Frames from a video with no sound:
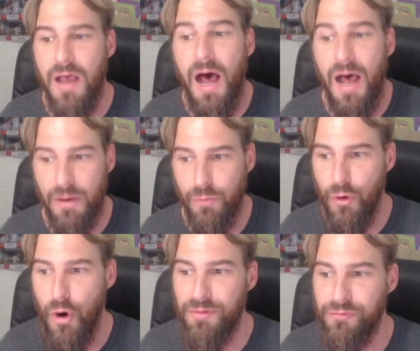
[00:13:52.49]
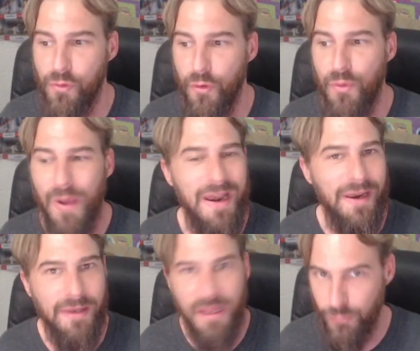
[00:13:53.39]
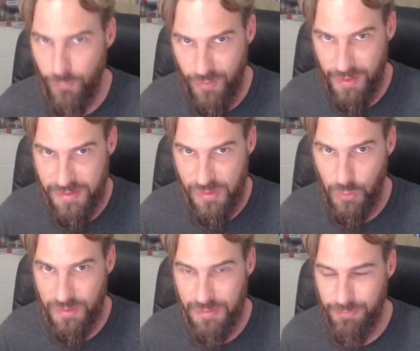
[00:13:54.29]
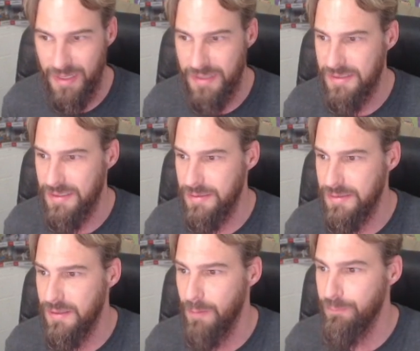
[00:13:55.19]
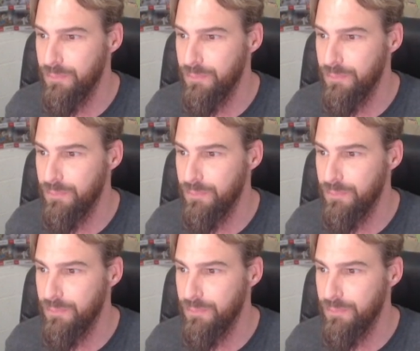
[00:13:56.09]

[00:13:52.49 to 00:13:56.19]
I will go before you and level the exalted places.